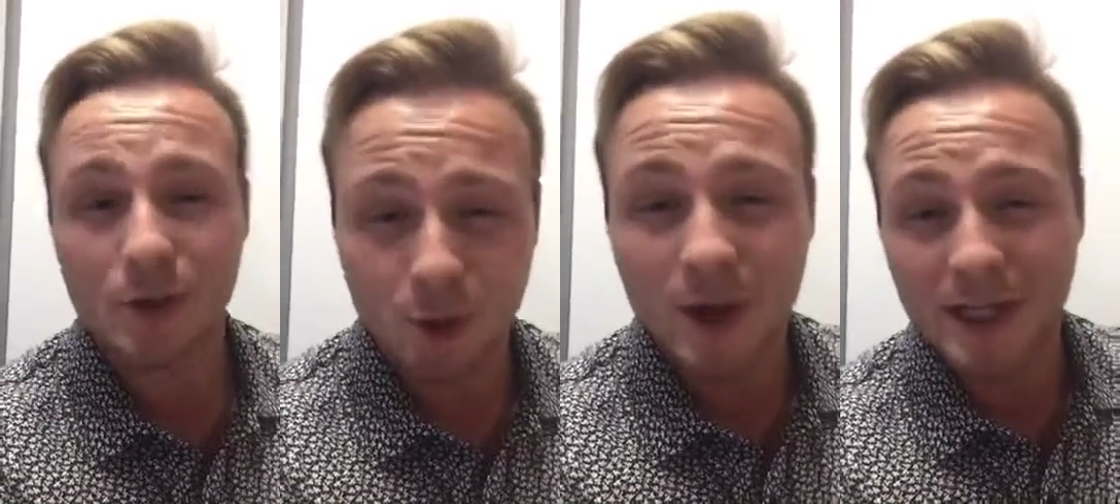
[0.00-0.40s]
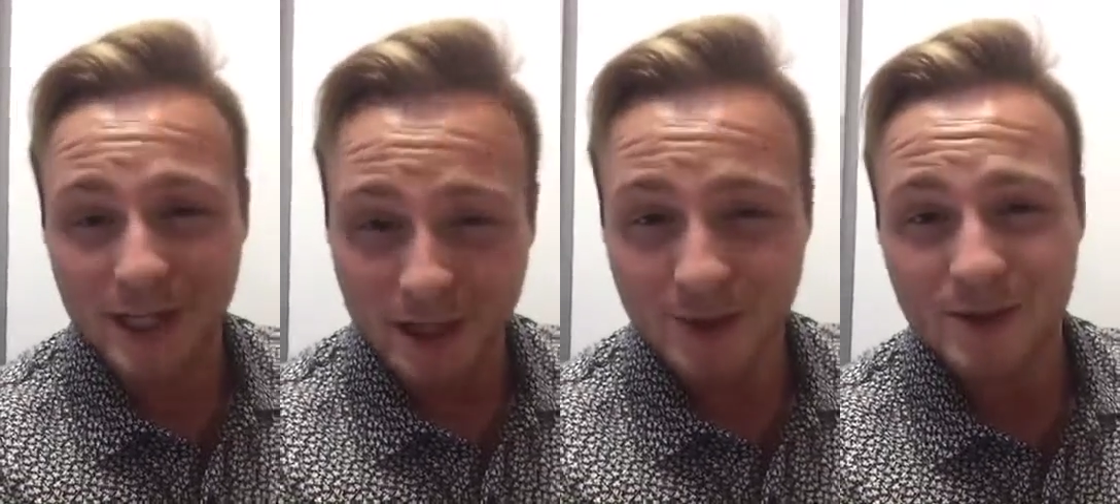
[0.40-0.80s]
20
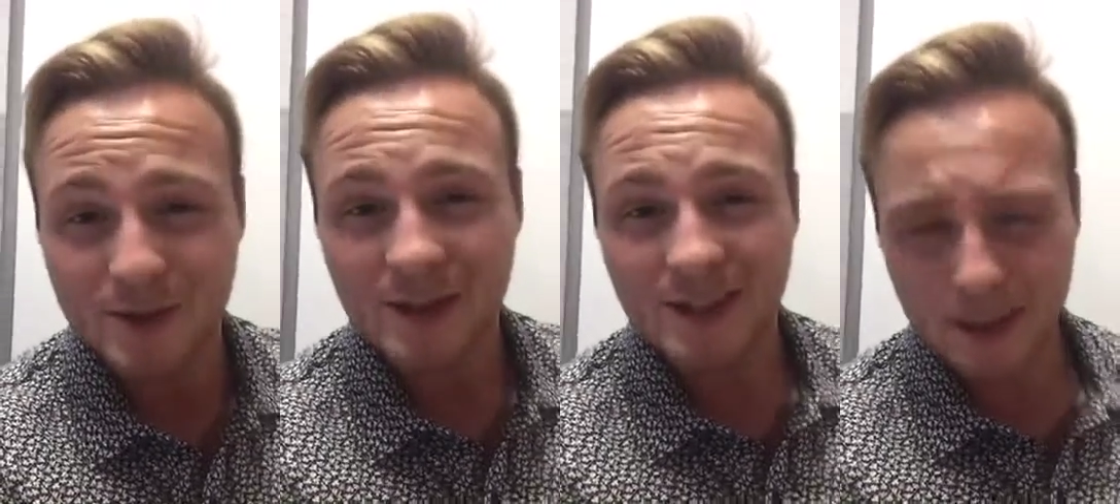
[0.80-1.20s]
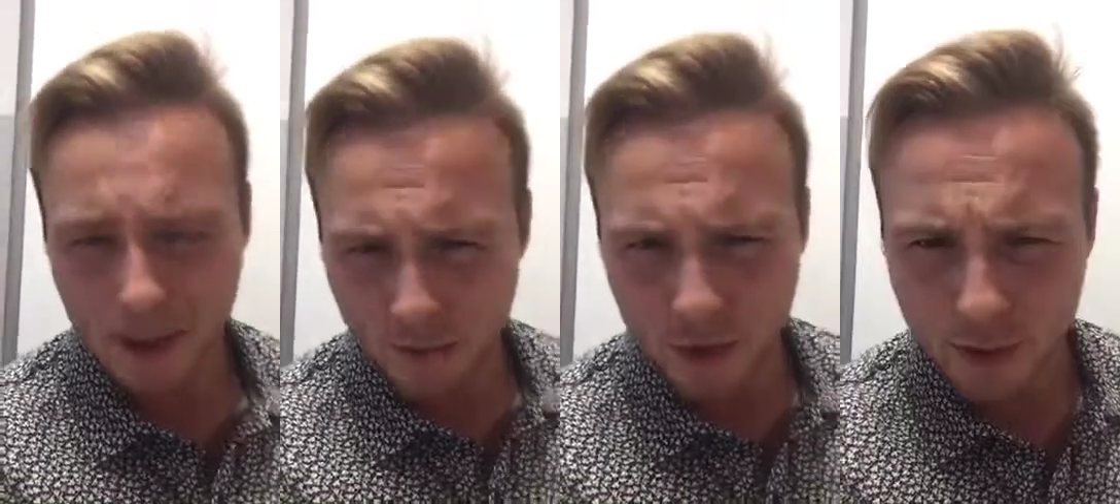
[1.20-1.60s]
years,
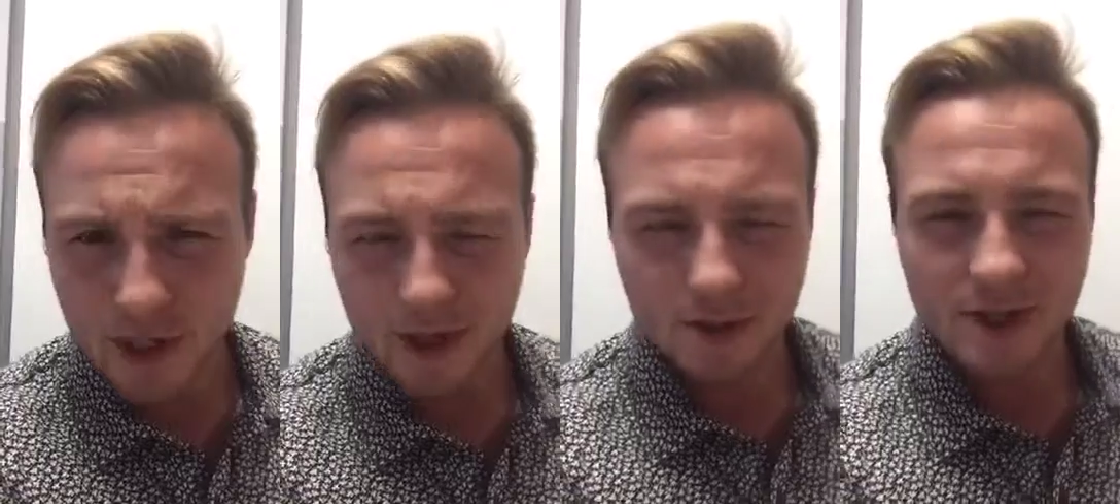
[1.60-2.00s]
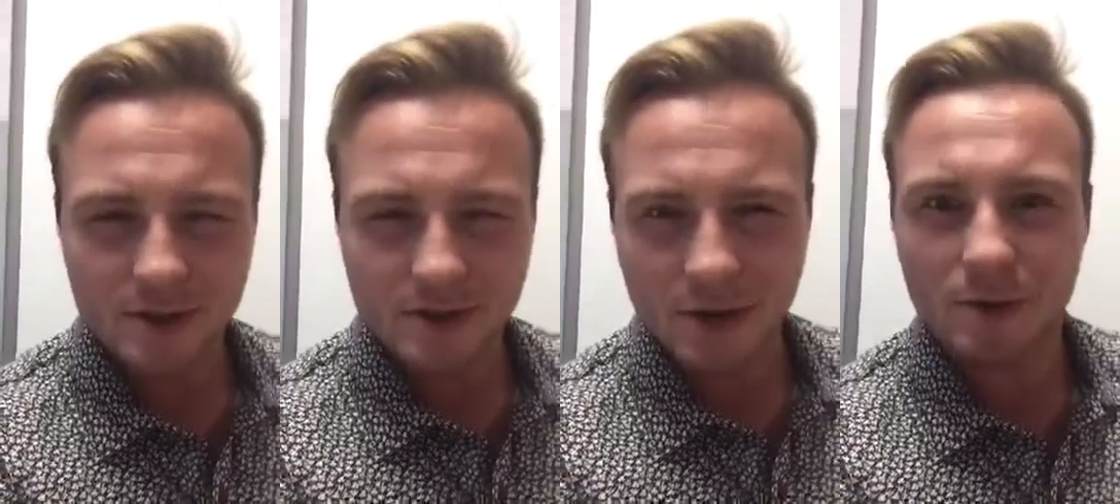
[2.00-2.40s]
not over 300
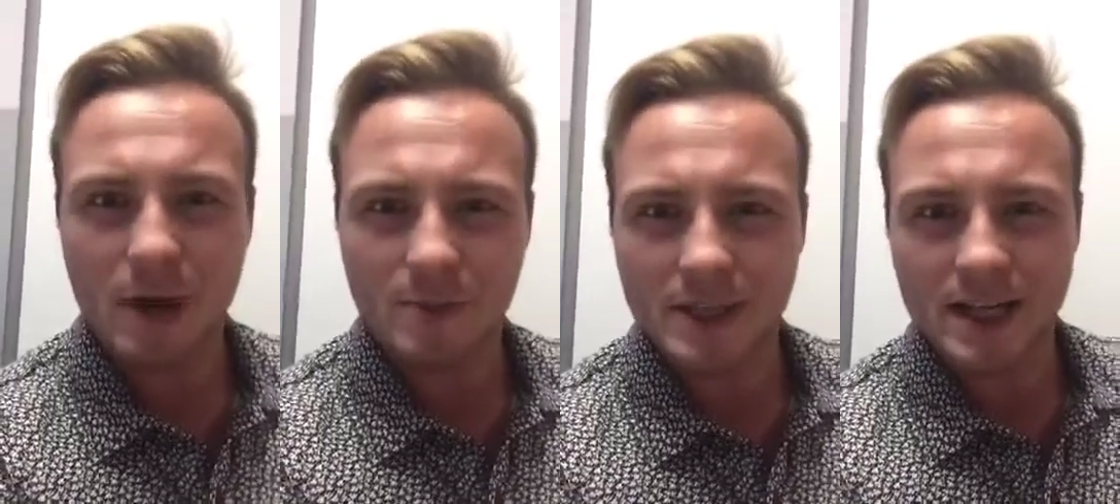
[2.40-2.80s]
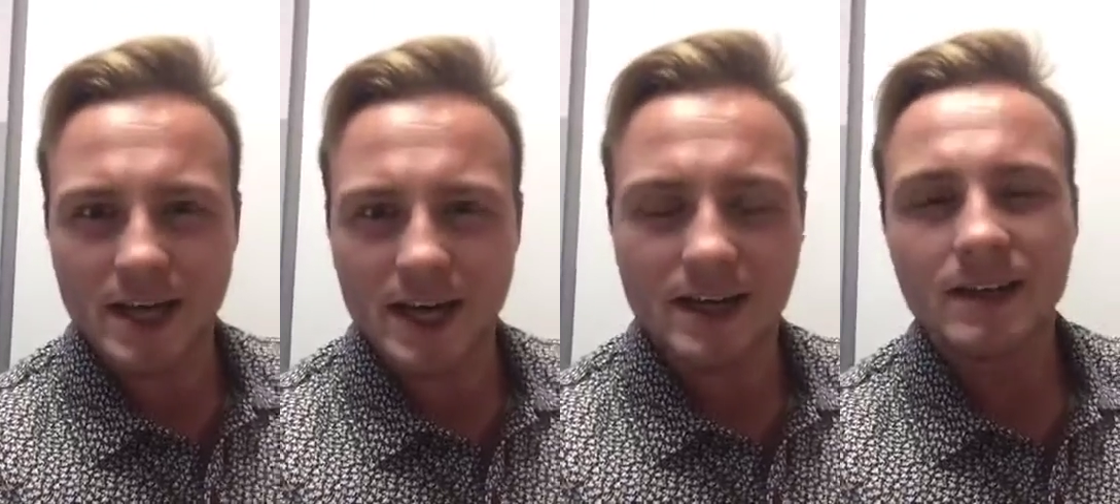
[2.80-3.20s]
years. That would I would be
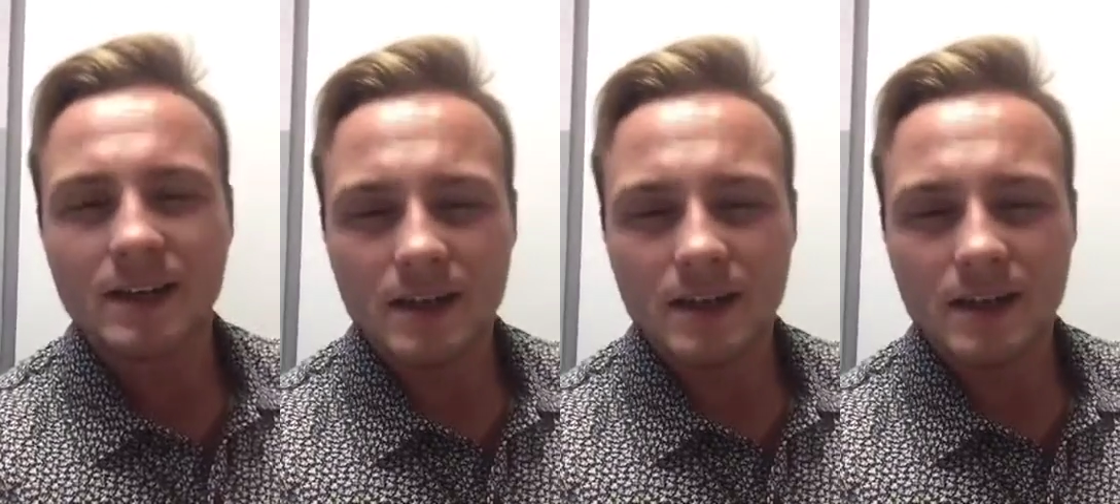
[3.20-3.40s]
dead.